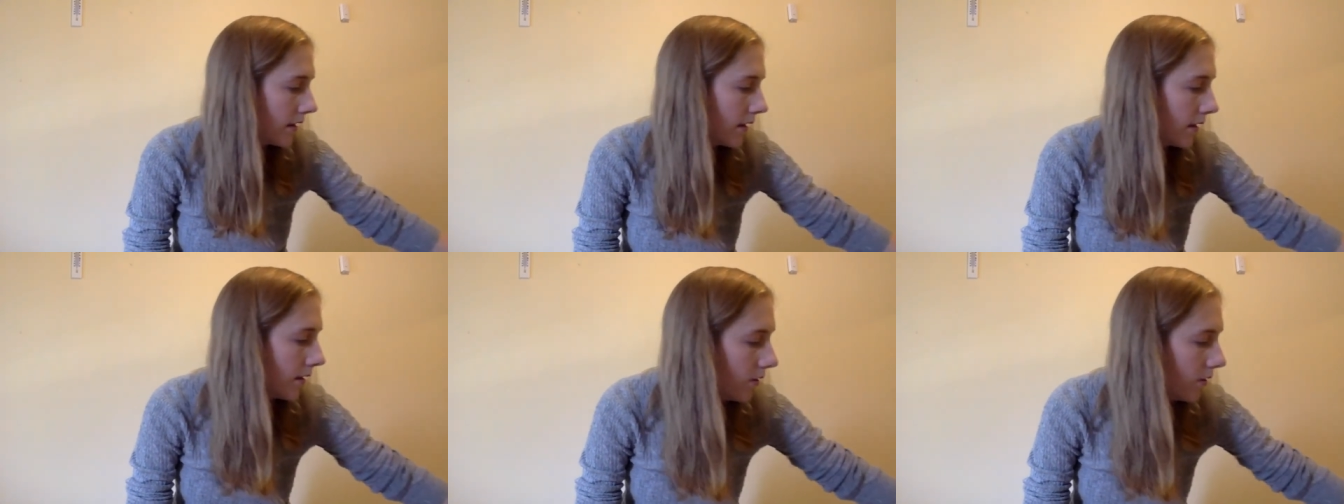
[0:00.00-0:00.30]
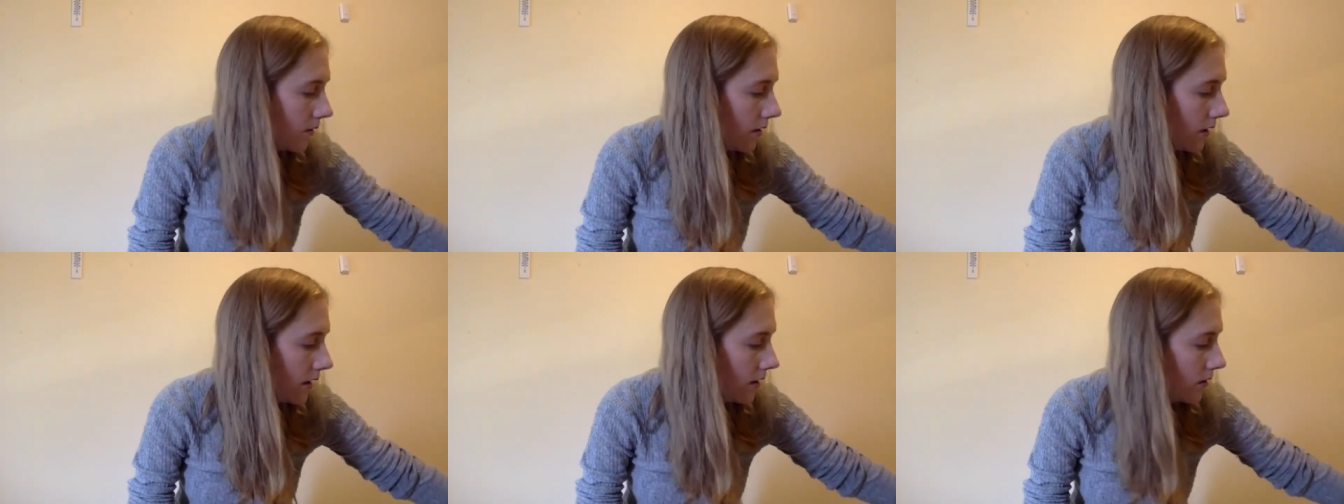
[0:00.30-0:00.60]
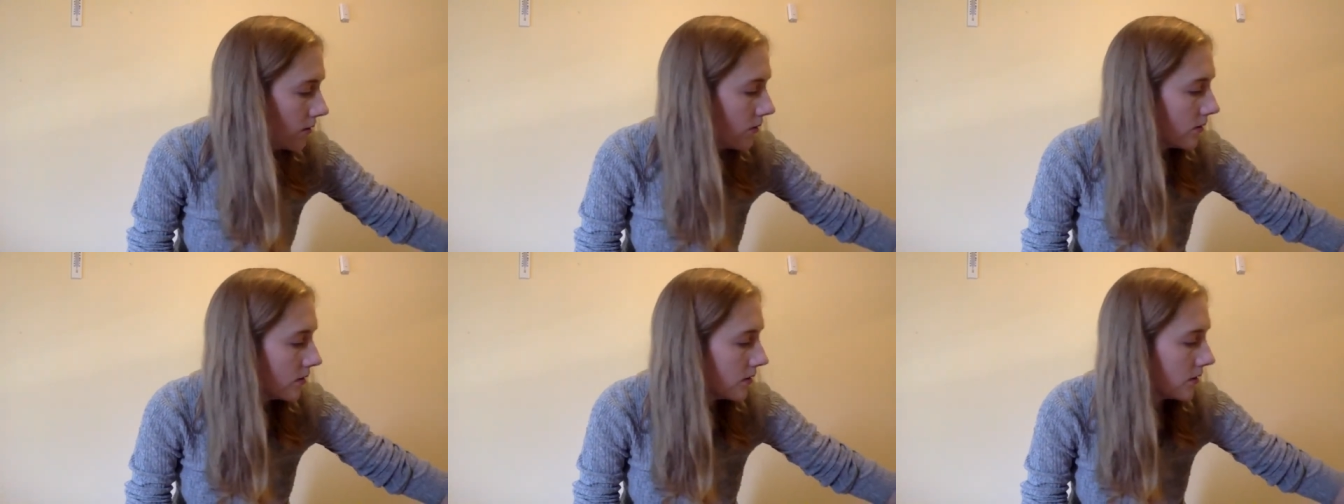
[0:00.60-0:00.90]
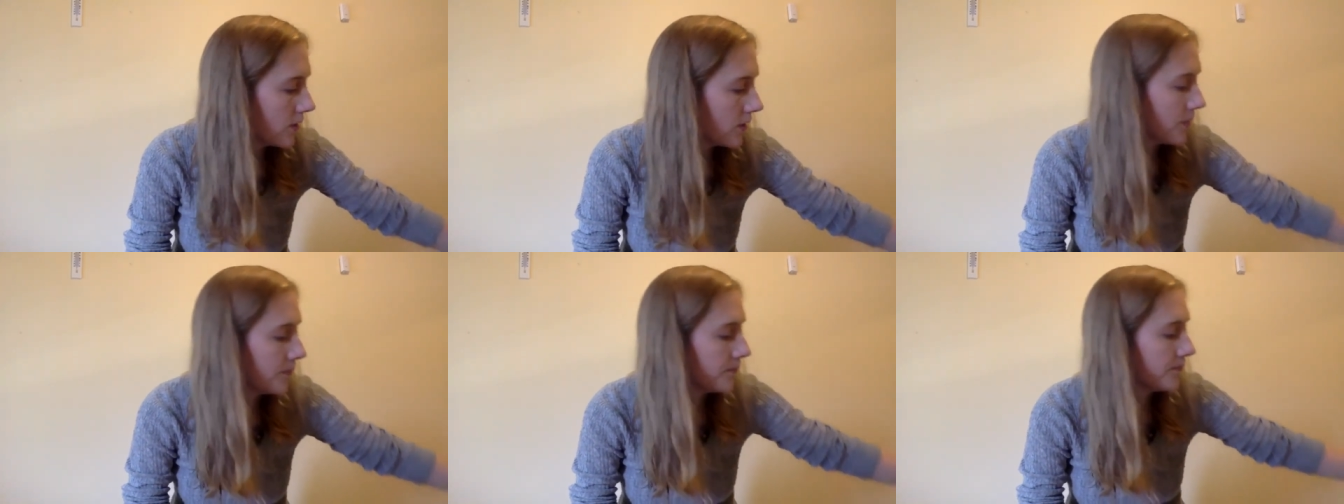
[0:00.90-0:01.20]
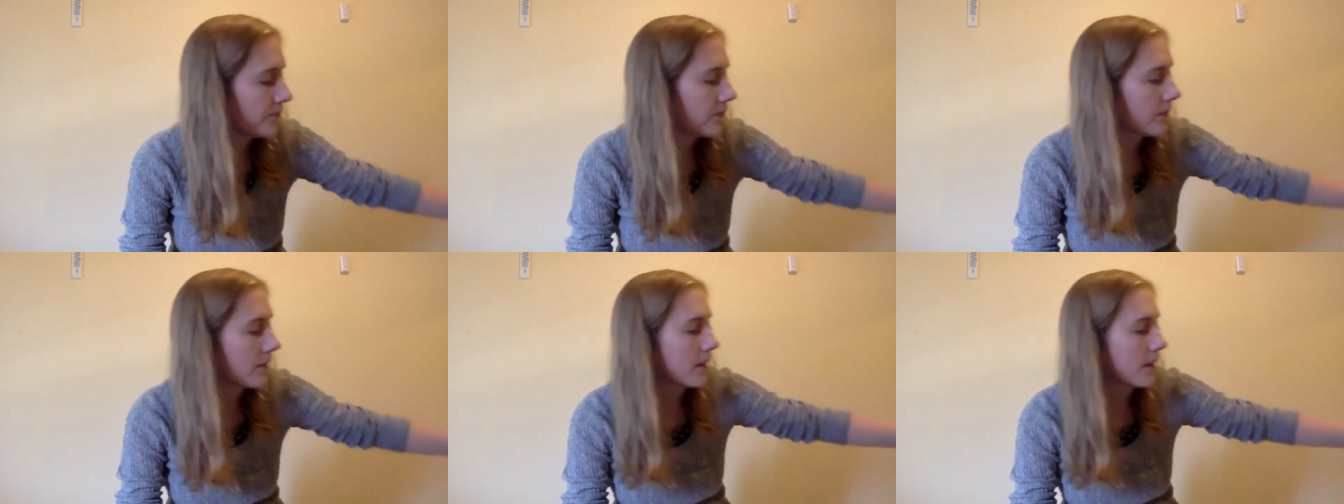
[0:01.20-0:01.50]
I thought I'd also
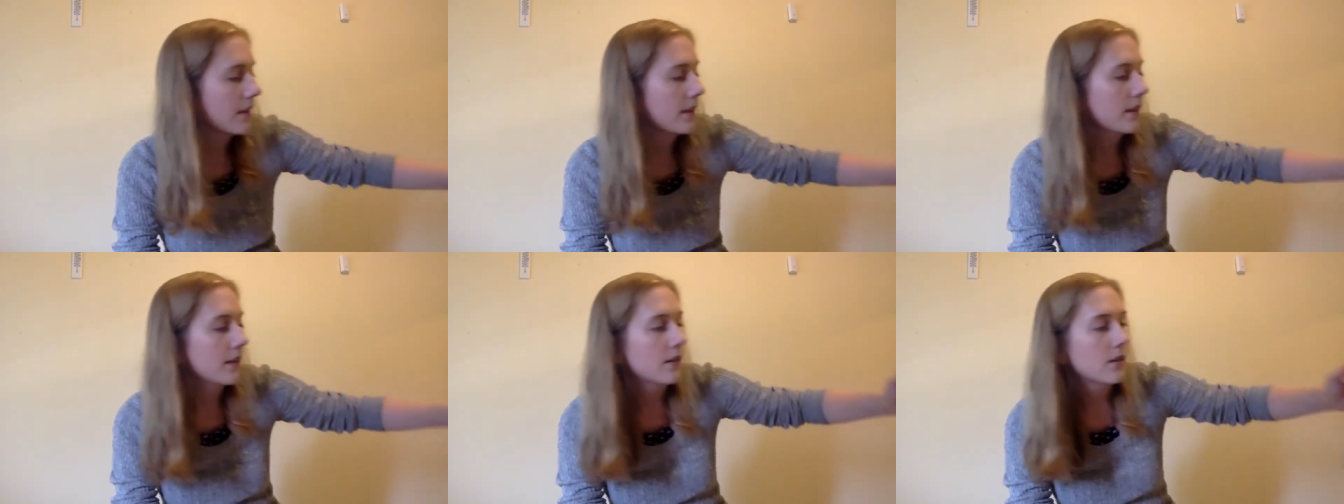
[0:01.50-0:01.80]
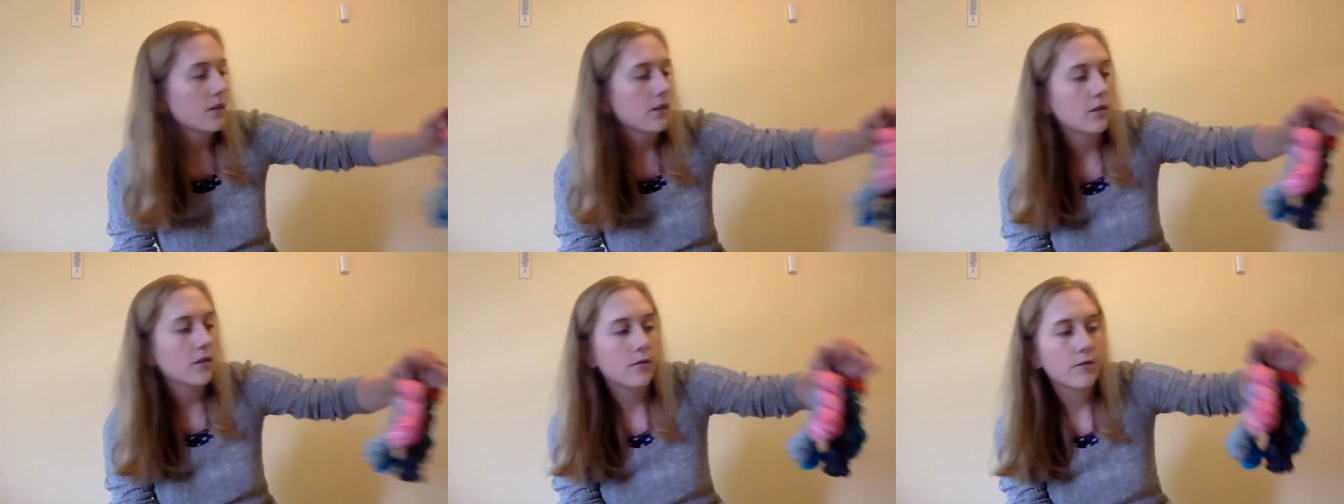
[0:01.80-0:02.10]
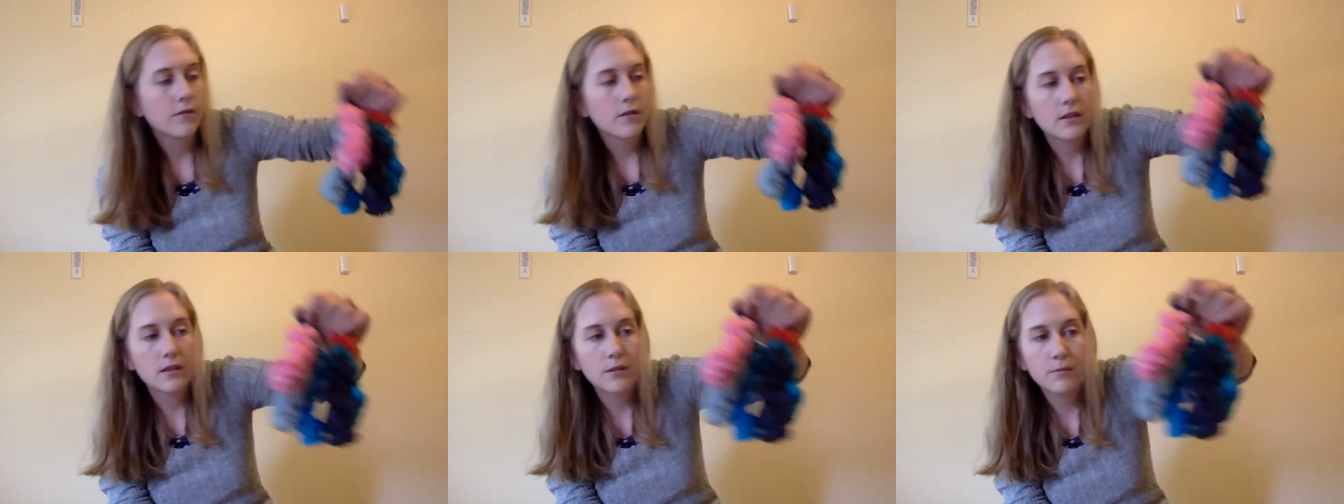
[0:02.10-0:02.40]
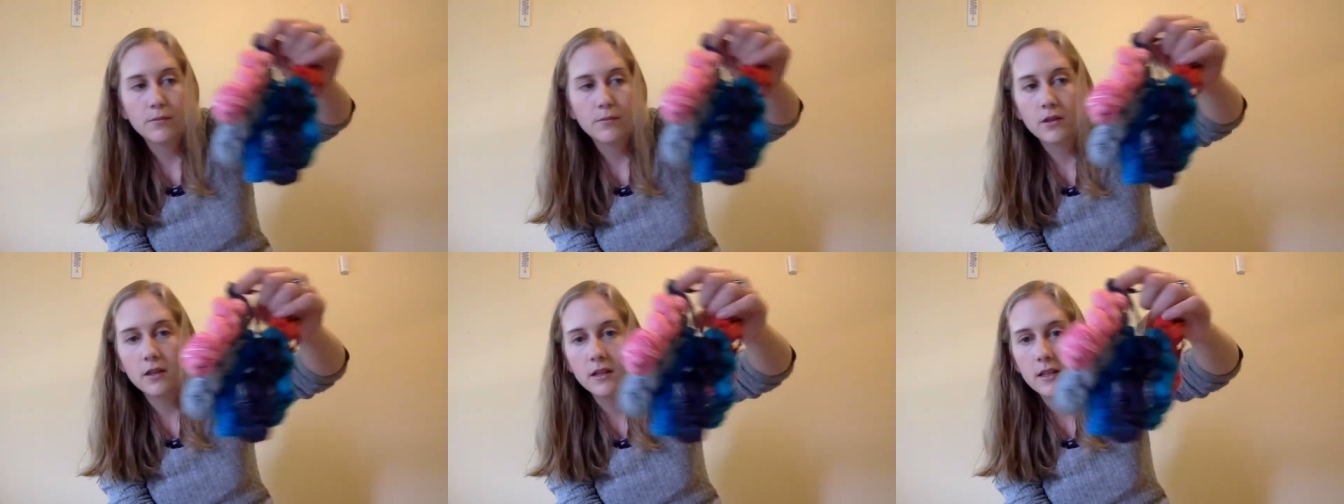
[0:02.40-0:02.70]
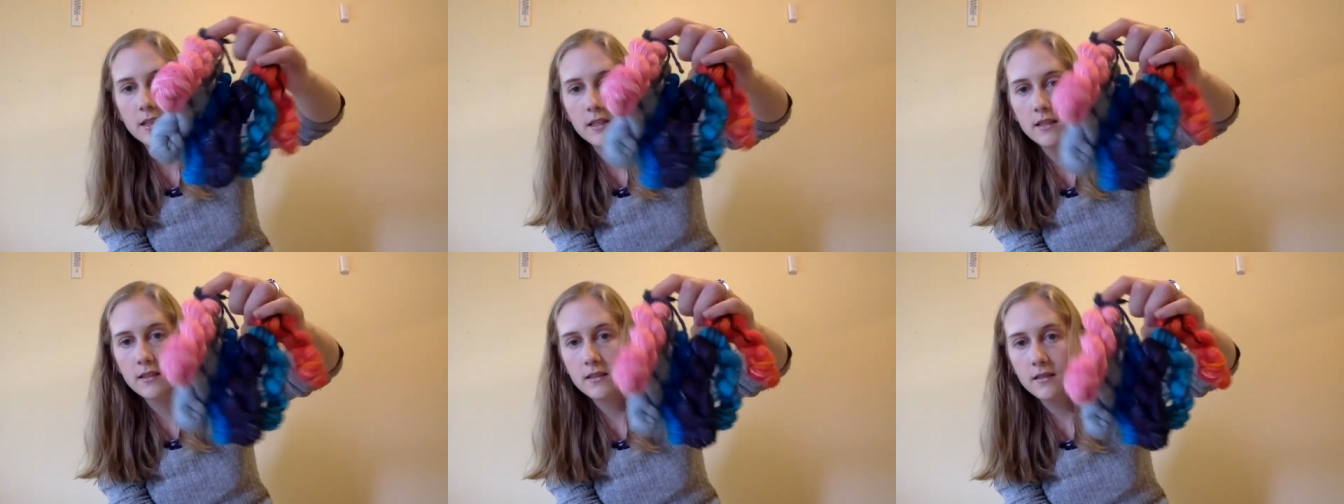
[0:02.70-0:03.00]
offer as a
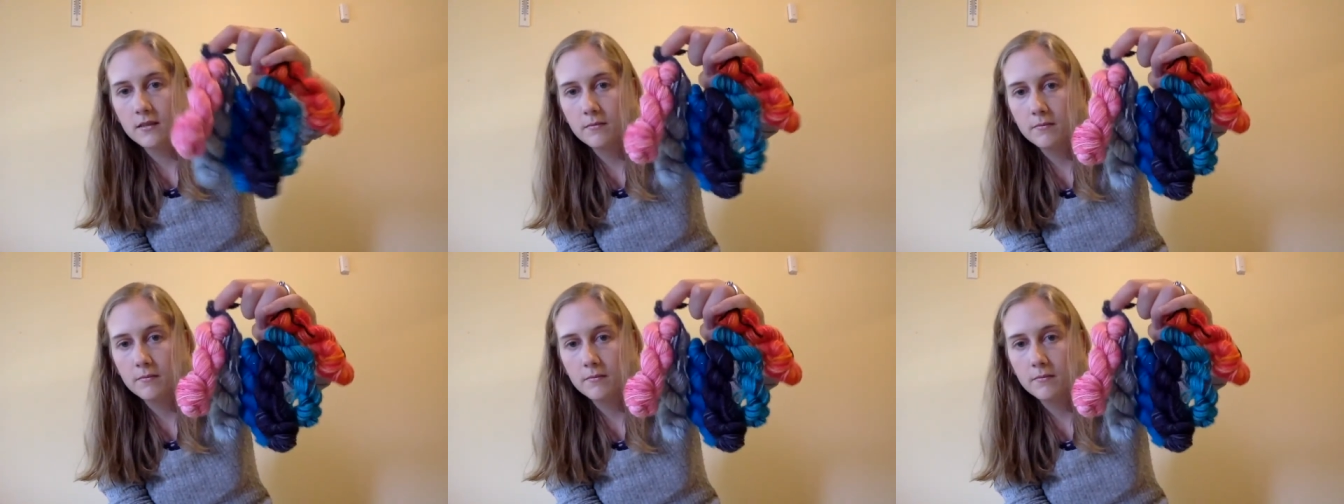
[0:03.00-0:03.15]
prize